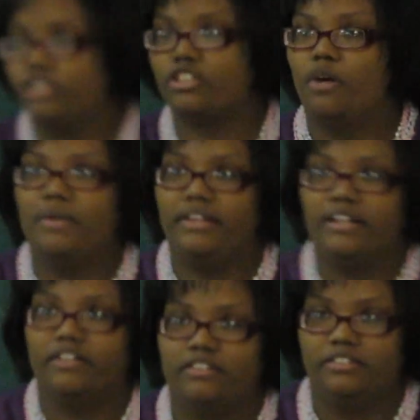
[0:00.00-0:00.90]
go in
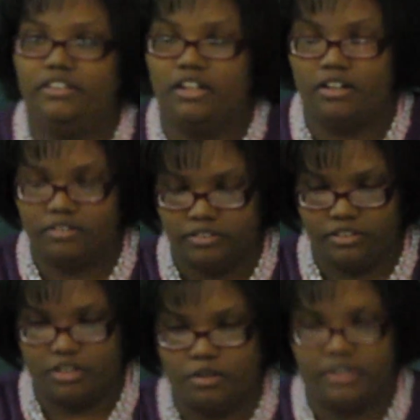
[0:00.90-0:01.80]
there. You know,
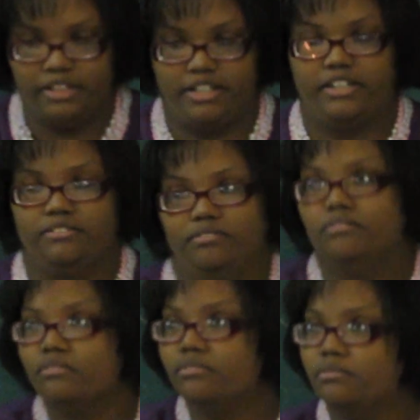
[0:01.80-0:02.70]
you go in there
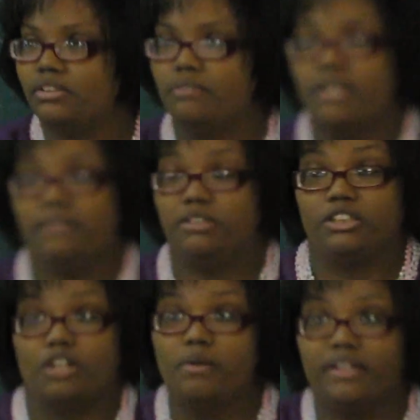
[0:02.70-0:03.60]
sometimes just
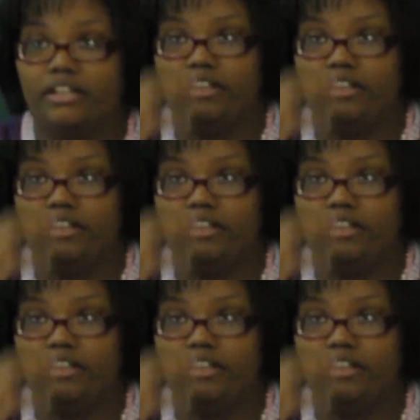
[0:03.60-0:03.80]
to go in there.